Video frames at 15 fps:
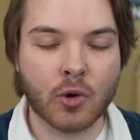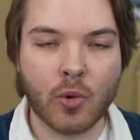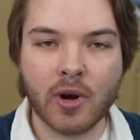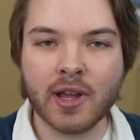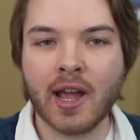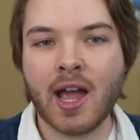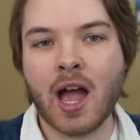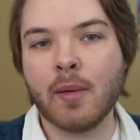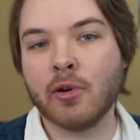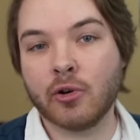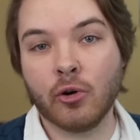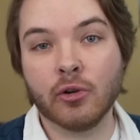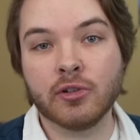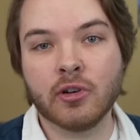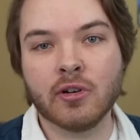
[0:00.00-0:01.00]
Quitting a
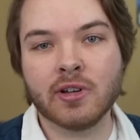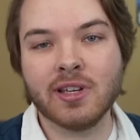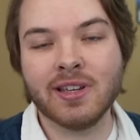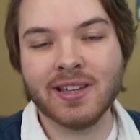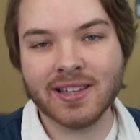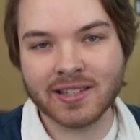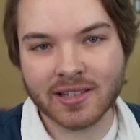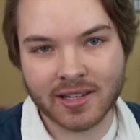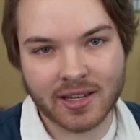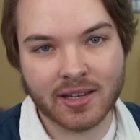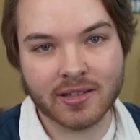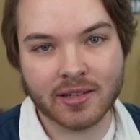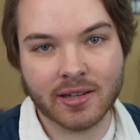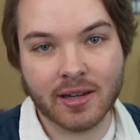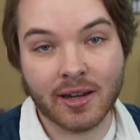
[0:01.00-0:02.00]
habit cold turkey isn't
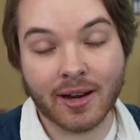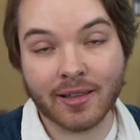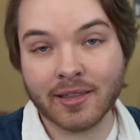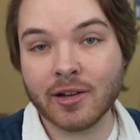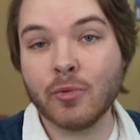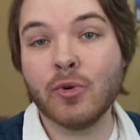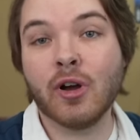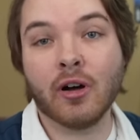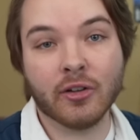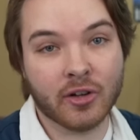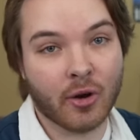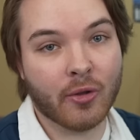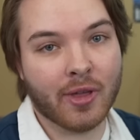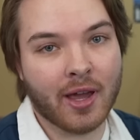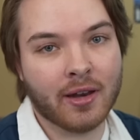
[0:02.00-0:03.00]
easy, and I think we all
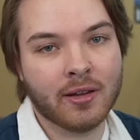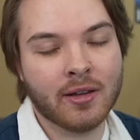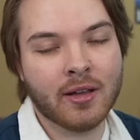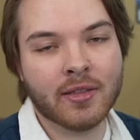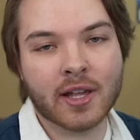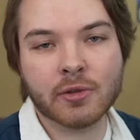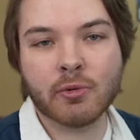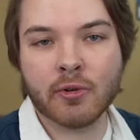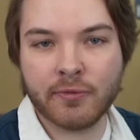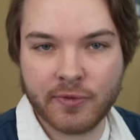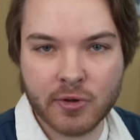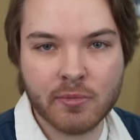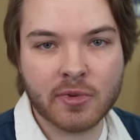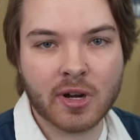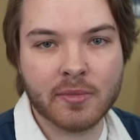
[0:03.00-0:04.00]
know that. That's where
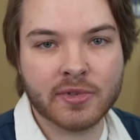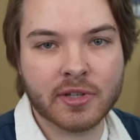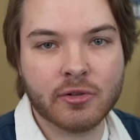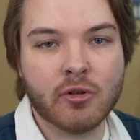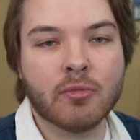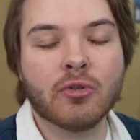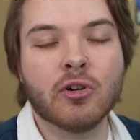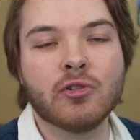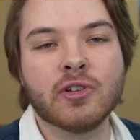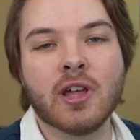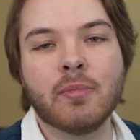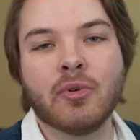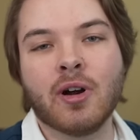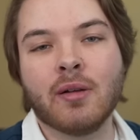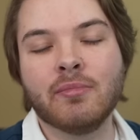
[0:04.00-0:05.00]
Fume comes in to approach
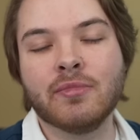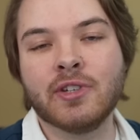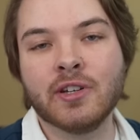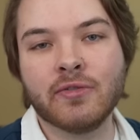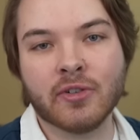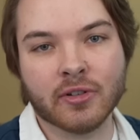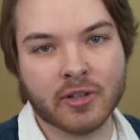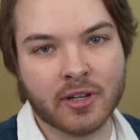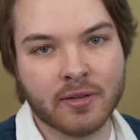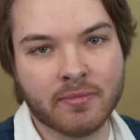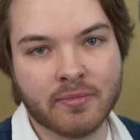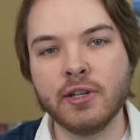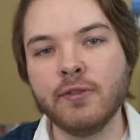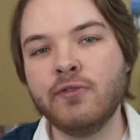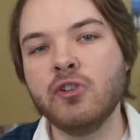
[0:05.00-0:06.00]
that problem differently.
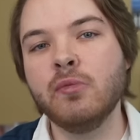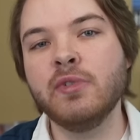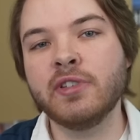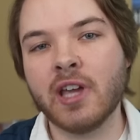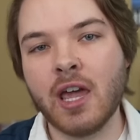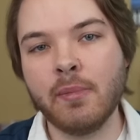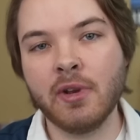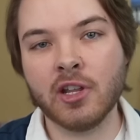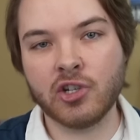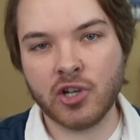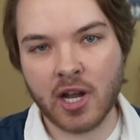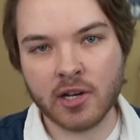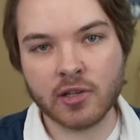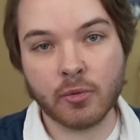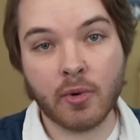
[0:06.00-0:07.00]
See, Fume is aiming to
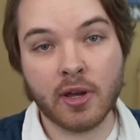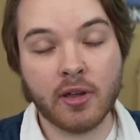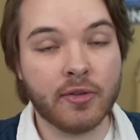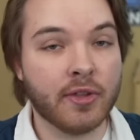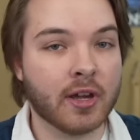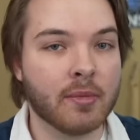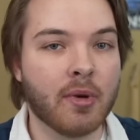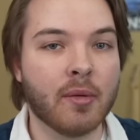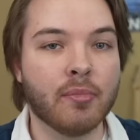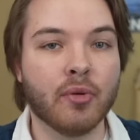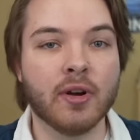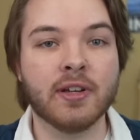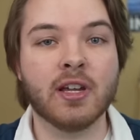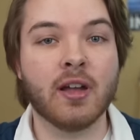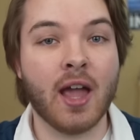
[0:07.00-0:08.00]
change the way you think
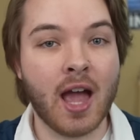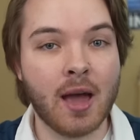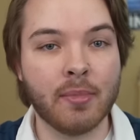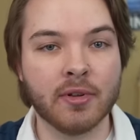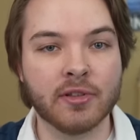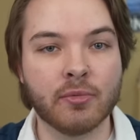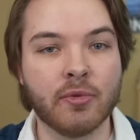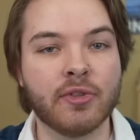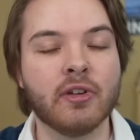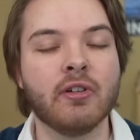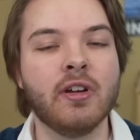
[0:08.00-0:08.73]
about breaking habits with